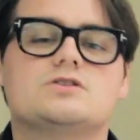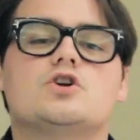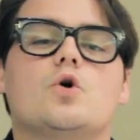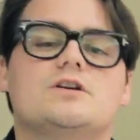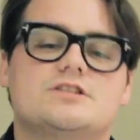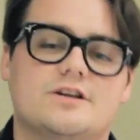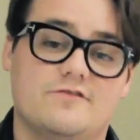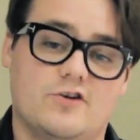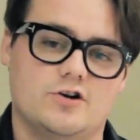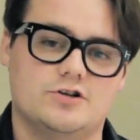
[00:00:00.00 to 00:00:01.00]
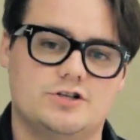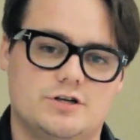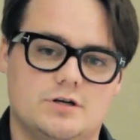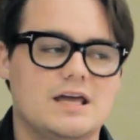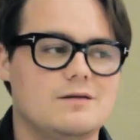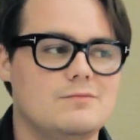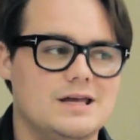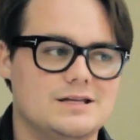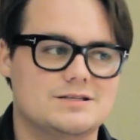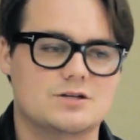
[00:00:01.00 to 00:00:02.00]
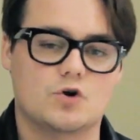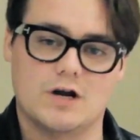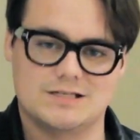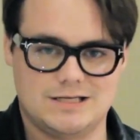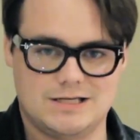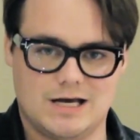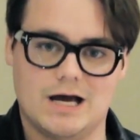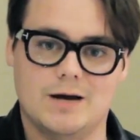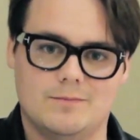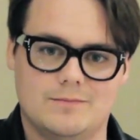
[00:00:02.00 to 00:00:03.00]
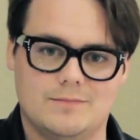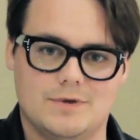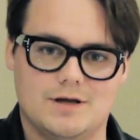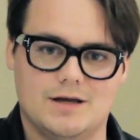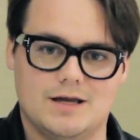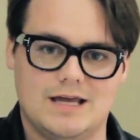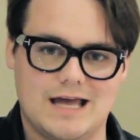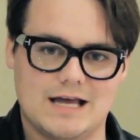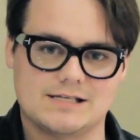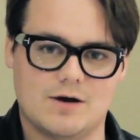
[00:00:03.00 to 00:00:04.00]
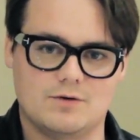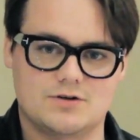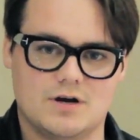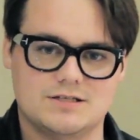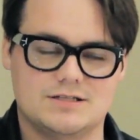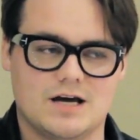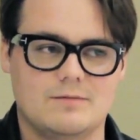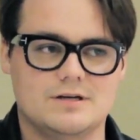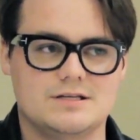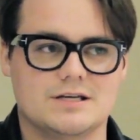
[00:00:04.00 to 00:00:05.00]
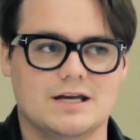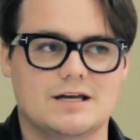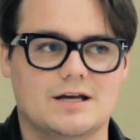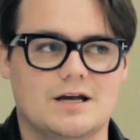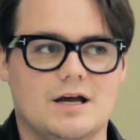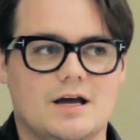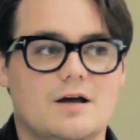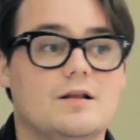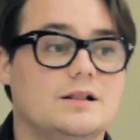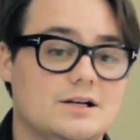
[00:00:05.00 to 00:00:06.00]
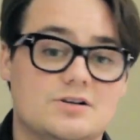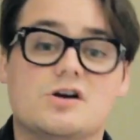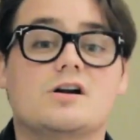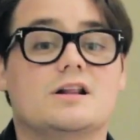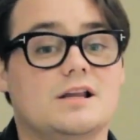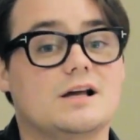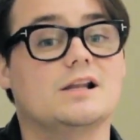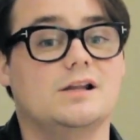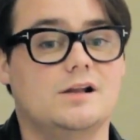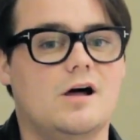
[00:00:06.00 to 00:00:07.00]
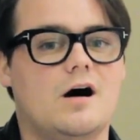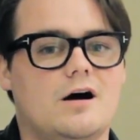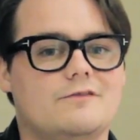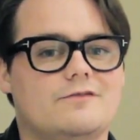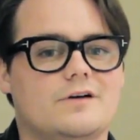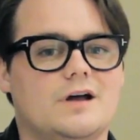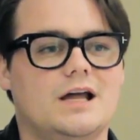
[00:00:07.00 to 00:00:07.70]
Stories converge. He meets Crazy Tom. He hangs out with Crazy Tom, and he's like, Lear's already like a little off.